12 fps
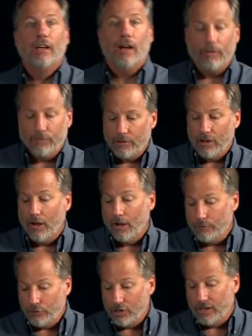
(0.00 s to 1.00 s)

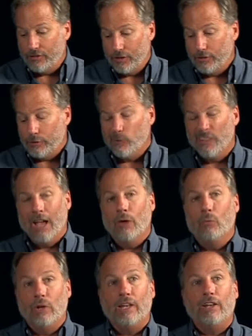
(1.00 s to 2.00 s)
of Jesus
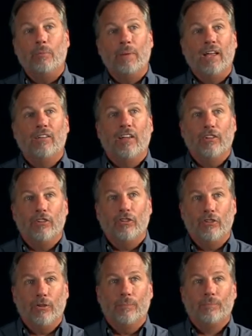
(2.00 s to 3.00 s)
that we need to pay attention
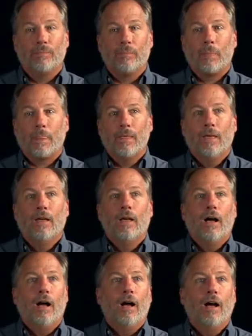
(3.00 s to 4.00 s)

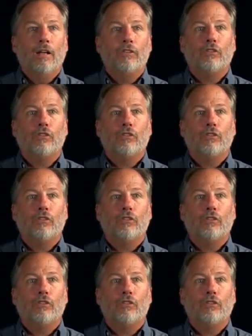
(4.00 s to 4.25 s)
to.